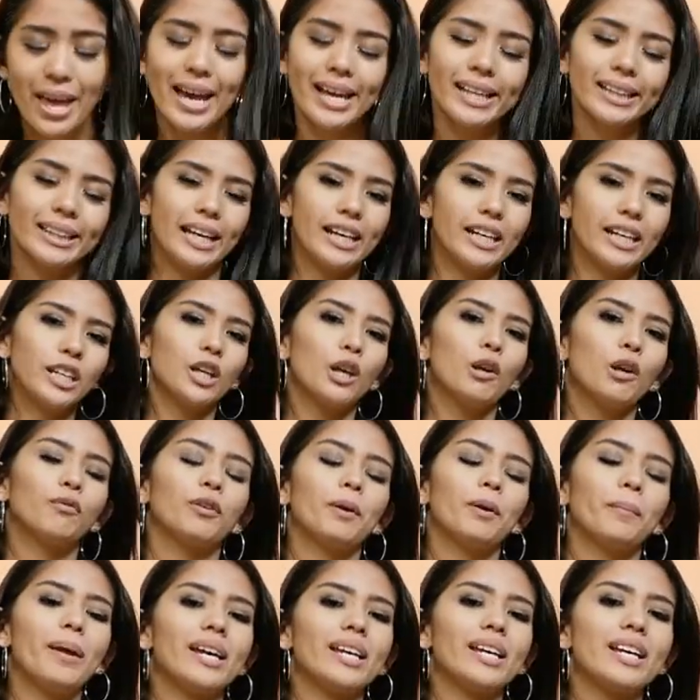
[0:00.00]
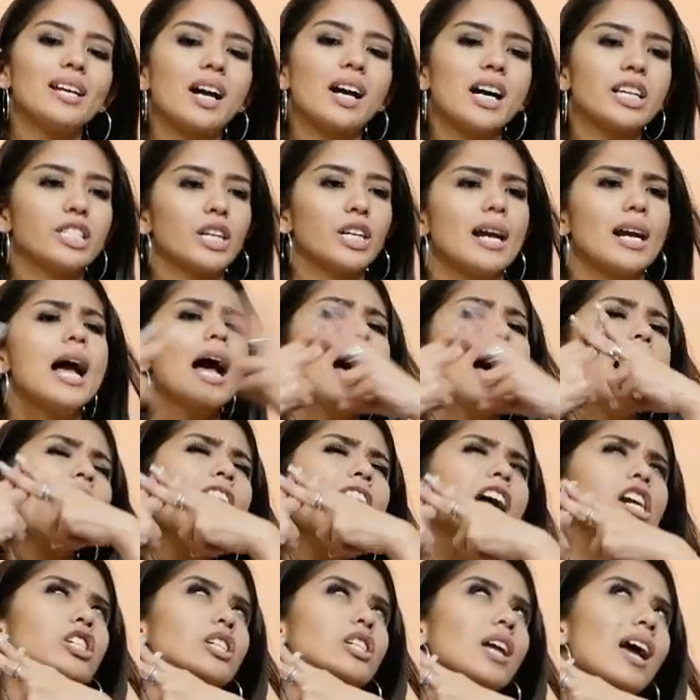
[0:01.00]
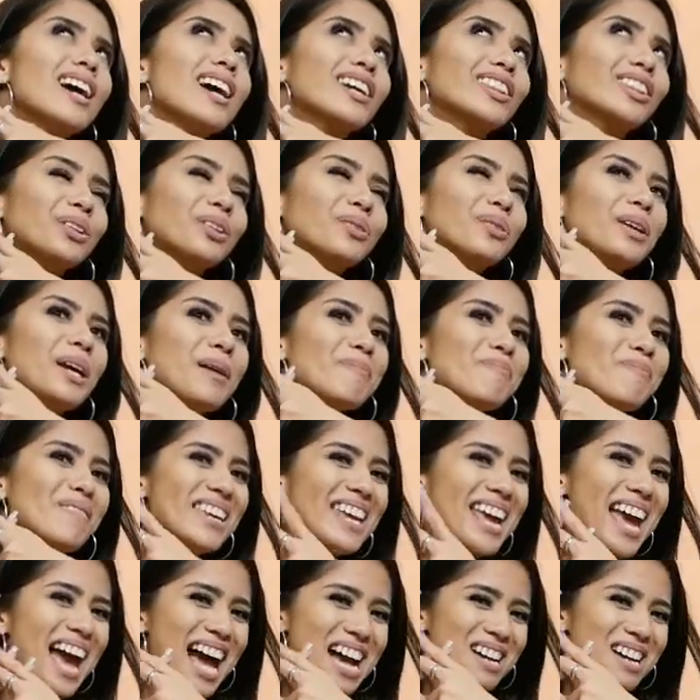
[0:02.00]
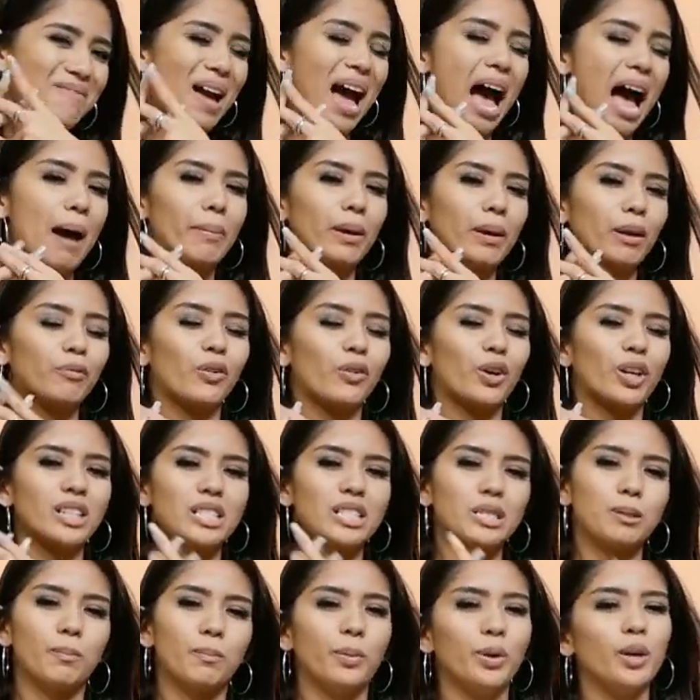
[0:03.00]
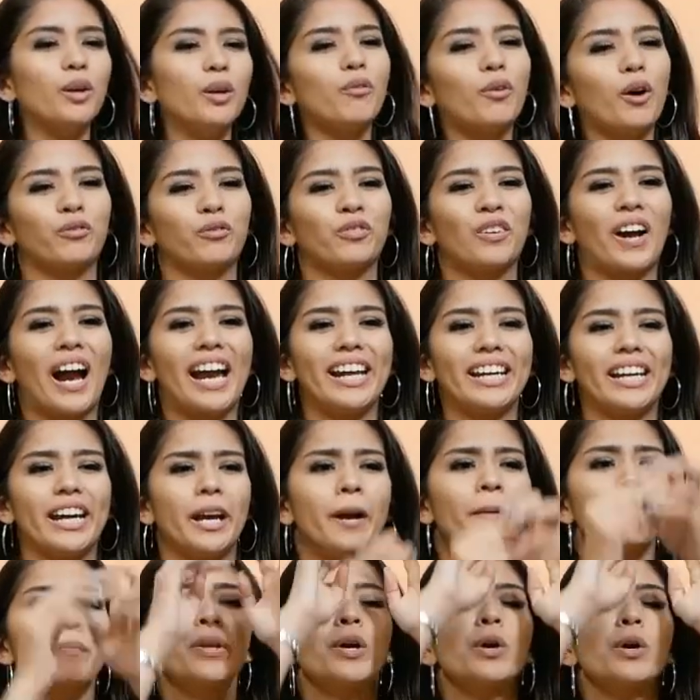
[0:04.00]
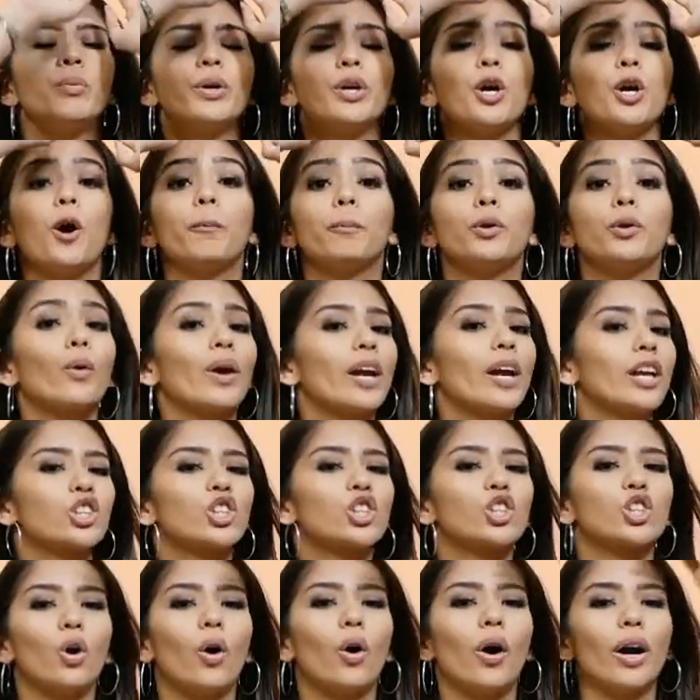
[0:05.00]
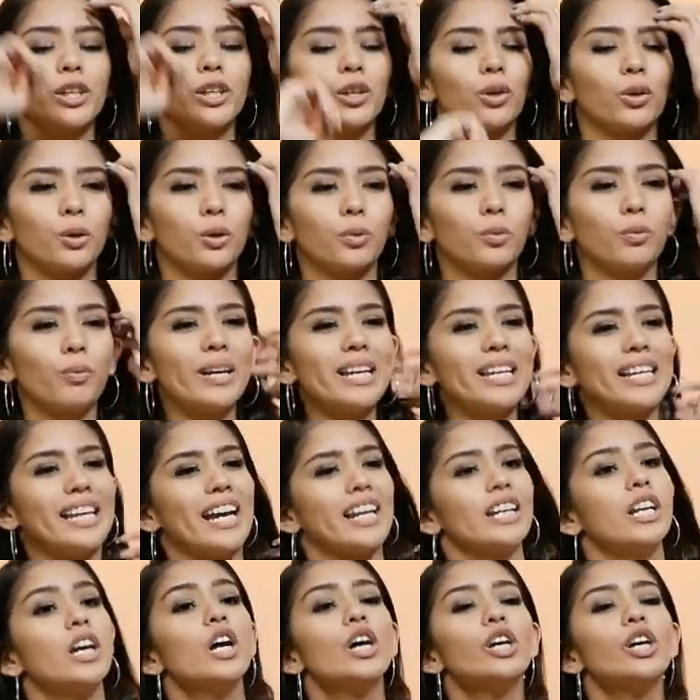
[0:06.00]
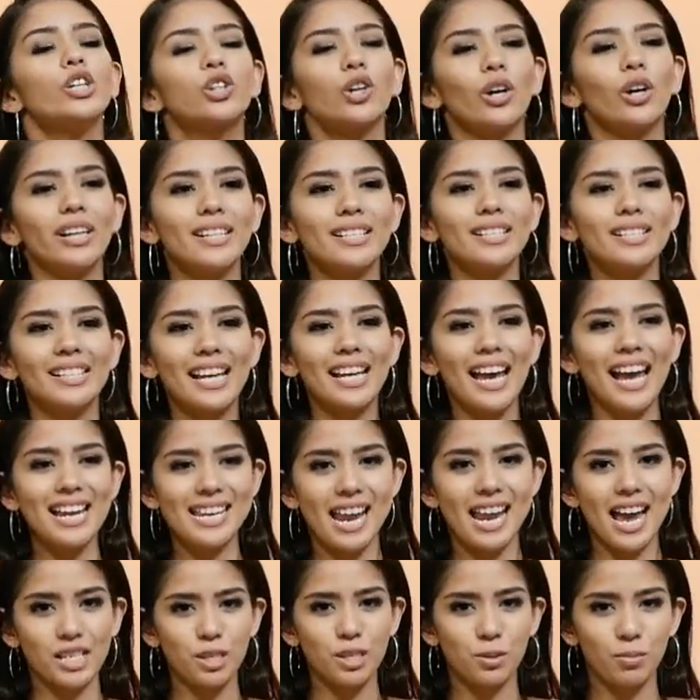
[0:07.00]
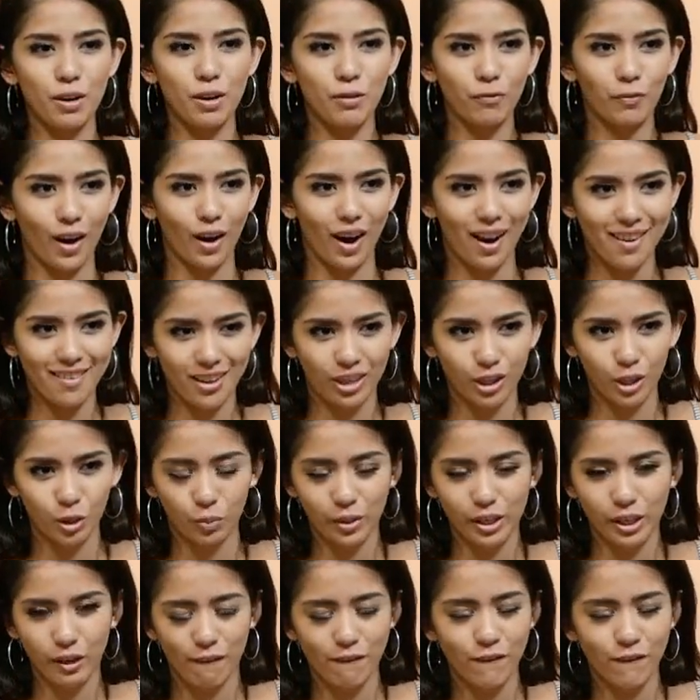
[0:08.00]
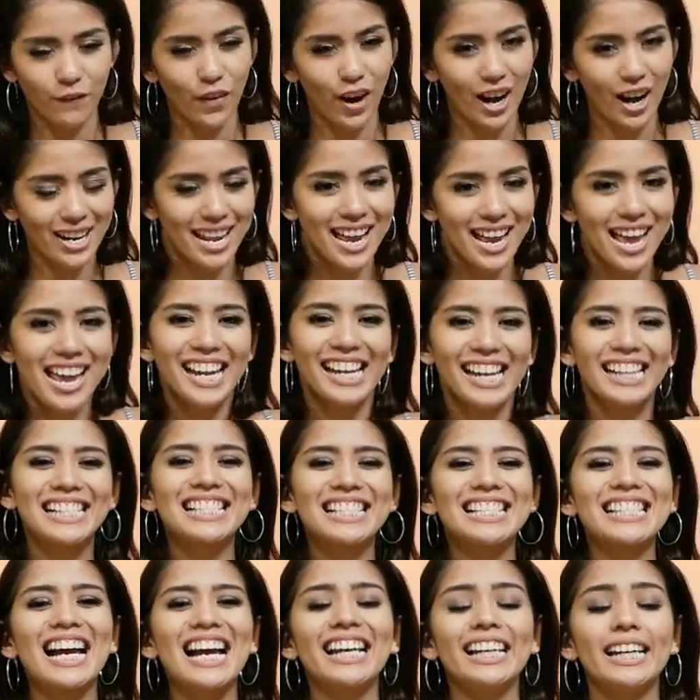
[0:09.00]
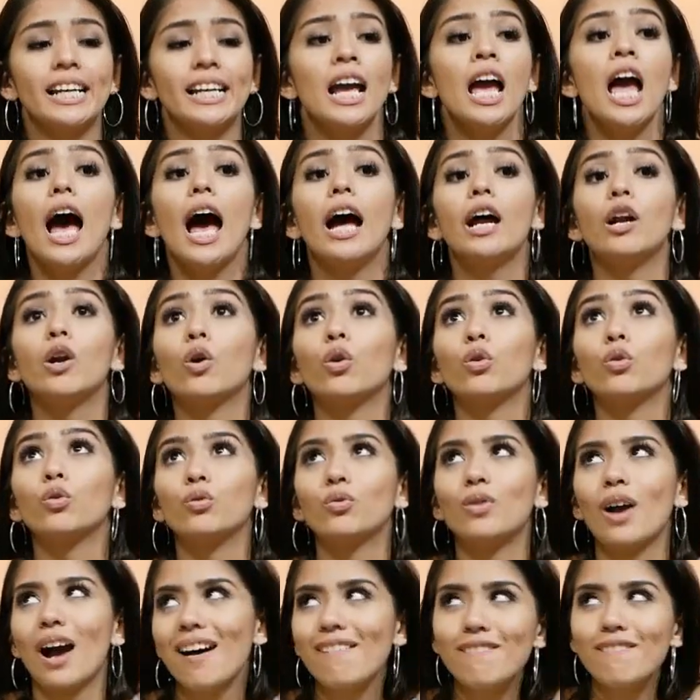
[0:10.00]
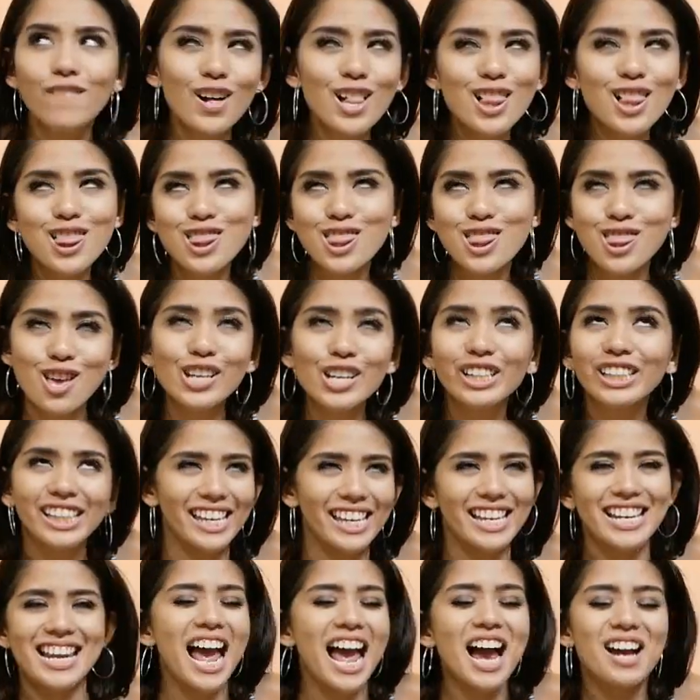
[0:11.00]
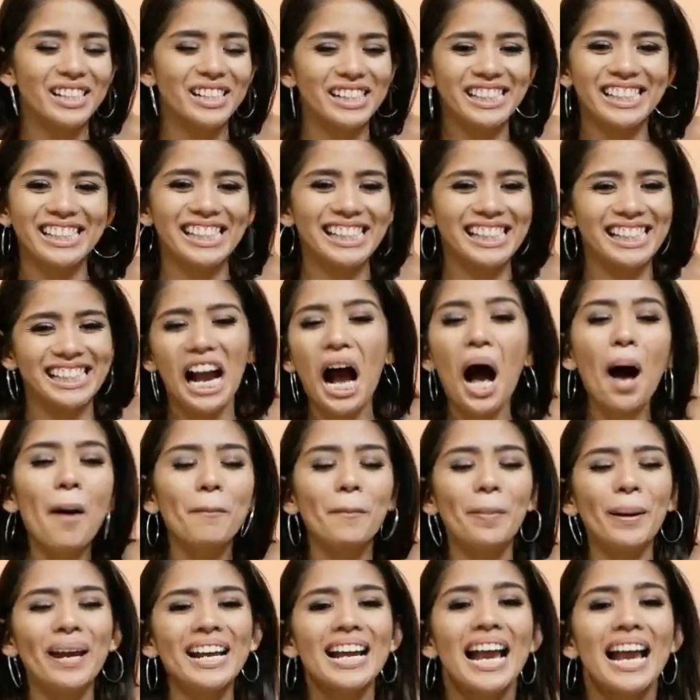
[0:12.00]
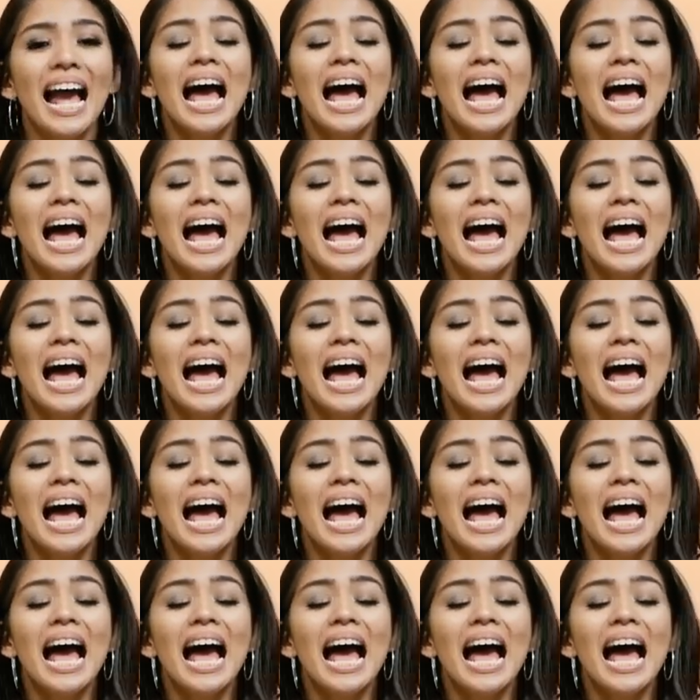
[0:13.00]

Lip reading: Thank you for making us your hashtag 3PM habit for this beautiful Friday. We hope you enjoy your weekend. Join us again next week for another week of fun, exciting, and revolutionary shopping.